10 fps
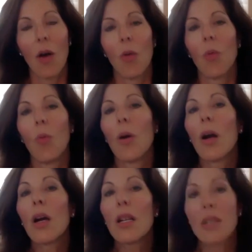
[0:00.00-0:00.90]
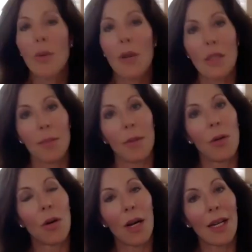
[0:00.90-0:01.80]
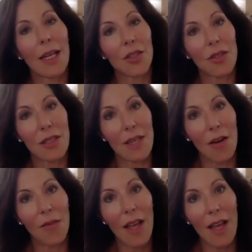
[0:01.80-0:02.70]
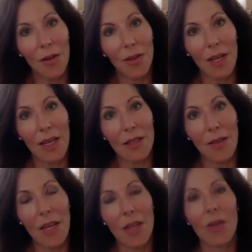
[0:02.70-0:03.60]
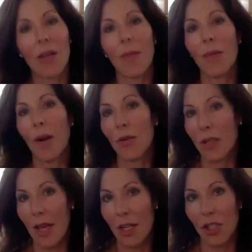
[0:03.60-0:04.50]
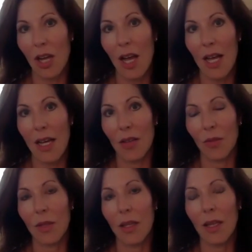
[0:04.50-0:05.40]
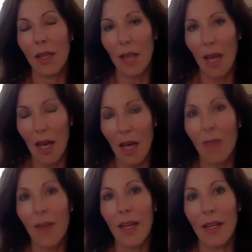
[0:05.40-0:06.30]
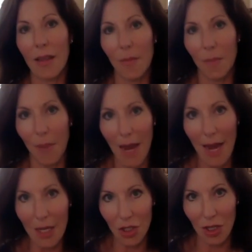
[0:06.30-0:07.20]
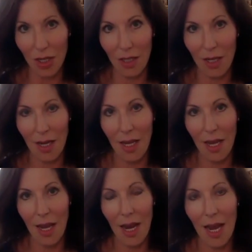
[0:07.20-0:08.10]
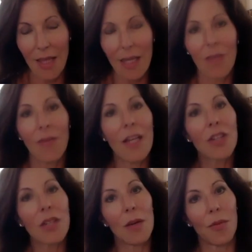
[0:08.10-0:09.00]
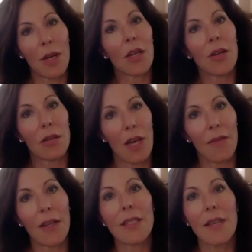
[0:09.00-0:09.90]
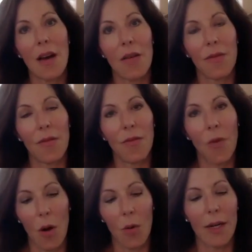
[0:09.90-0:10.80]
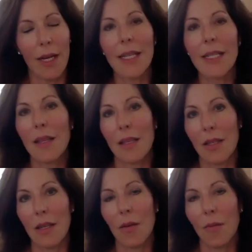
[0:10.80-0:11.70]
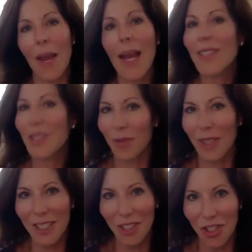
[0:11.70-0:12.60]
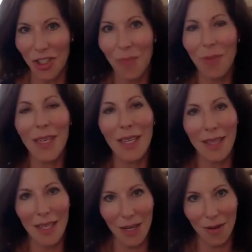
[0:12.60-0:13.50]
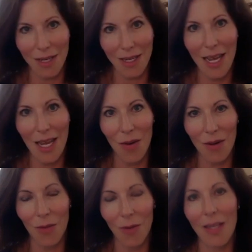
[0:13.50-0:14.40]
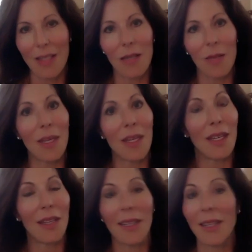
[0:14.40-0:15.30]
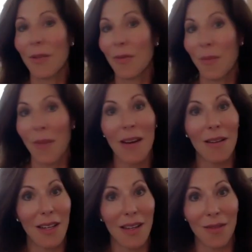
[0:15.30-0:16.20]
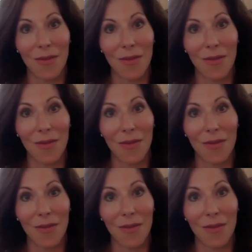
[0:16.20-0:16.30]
Work to explore and get yourself healthy so that you can approach that child with love and compassion, and then eventually bring your loving self forward into this past relationship, but in the here and now, in a way that's going to be healing and reparative.